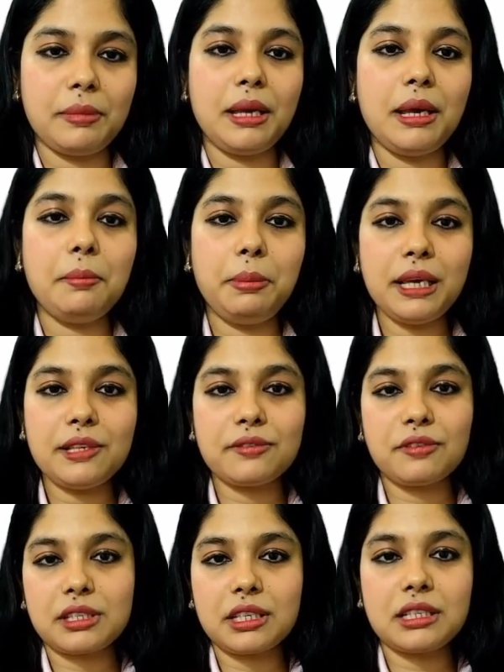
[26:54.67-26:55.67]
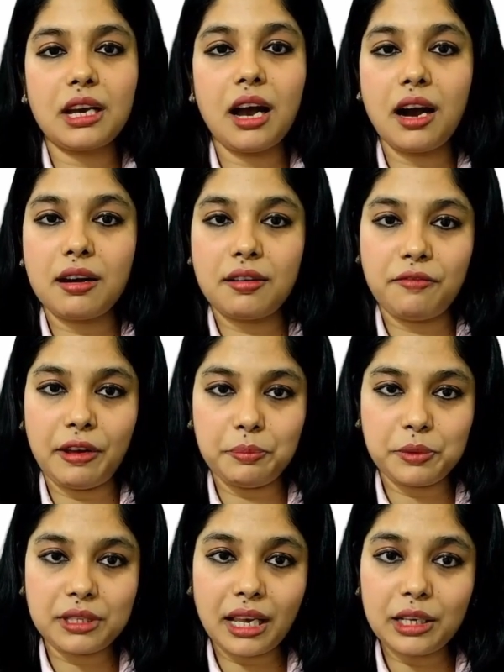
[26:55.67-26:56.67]
Please visit our
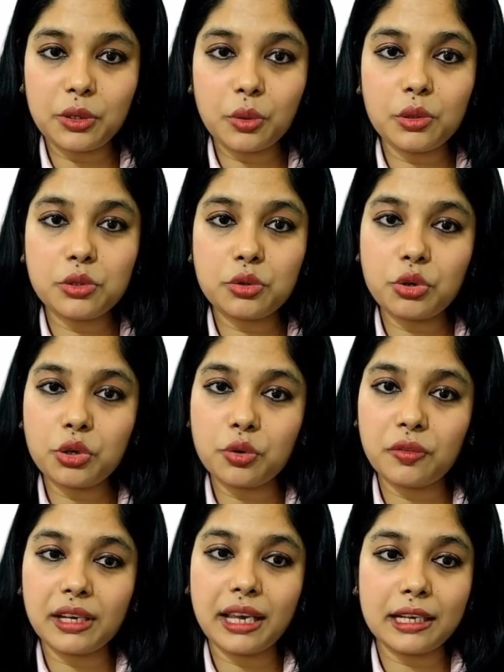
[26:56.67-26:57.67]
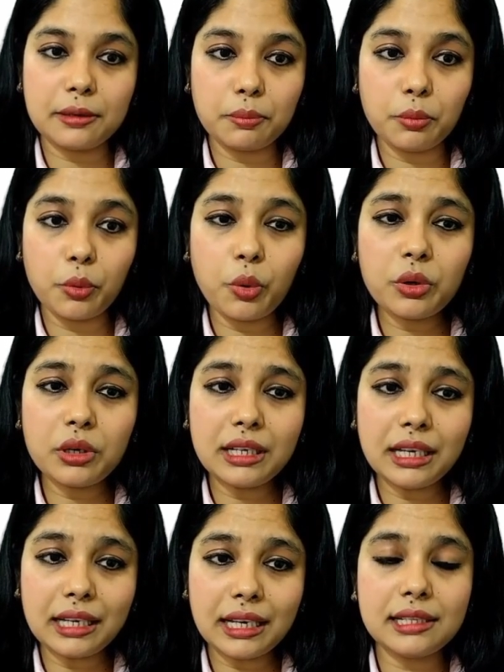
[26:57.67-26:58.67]
website also. You will get more
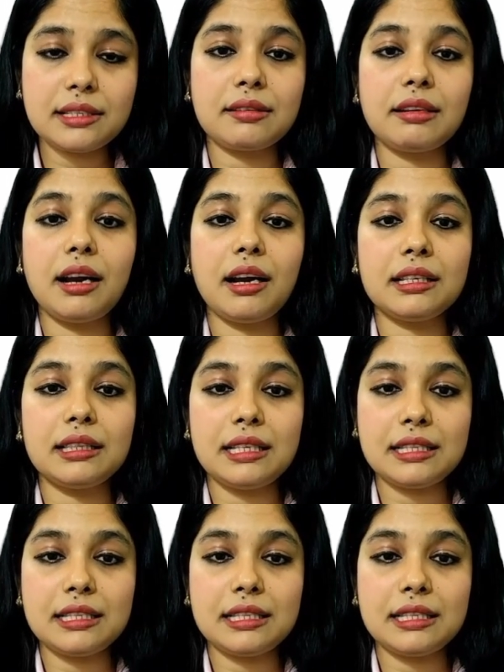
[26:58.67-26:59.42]
details regarding these